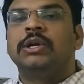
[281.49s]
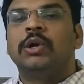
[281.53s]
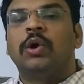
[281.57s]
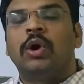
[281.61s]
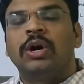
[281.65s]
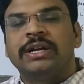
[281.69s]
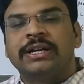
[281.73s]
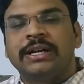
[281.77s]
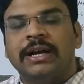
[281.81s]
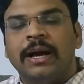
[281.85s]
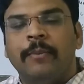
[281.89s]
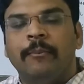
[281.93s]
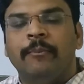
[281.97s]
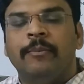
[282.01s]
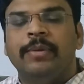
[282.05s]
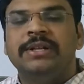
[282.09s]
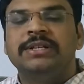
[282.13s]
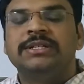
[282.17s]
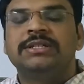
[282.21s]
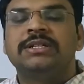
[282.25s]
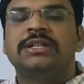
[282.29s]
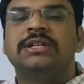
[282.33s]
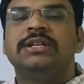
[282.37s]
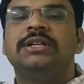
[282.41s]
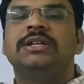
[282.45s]
not
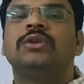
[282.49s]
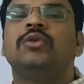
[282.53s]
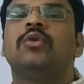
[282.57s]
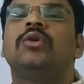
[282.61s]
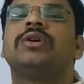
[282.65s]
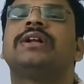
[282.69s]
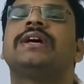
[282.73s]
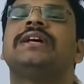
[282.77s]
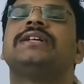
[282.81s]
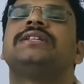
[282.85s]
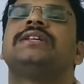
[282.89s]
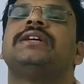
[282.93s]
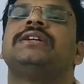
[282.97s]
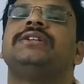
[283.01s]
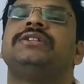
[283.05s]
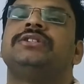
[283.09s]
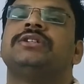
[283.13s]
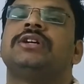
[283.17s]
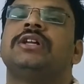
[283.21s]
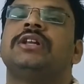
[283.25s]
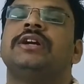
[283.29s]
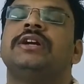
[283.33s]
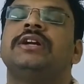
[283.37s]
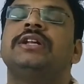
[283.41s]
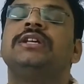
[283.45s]
compulsory, not
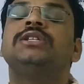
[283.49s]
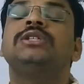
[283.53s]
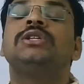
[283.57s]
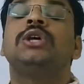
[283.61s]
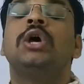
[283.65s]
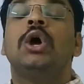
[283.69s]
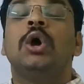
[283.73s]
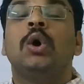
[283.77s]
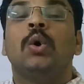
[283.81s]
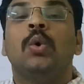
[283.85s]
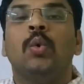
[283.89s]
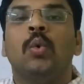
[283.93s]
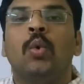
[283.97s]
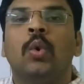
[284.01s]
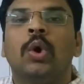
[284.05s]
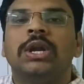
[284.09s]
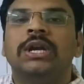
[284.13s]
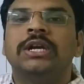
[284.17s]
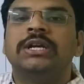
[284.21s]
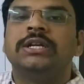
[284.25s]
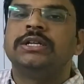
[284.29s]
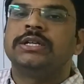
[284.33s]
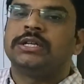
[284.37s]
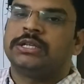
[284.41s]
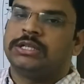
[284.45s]
essential, it is
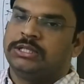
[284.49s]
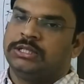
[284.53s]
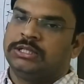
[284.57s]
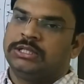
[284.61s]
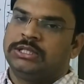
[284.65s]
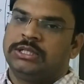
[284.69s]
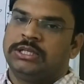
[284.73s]
voluntary.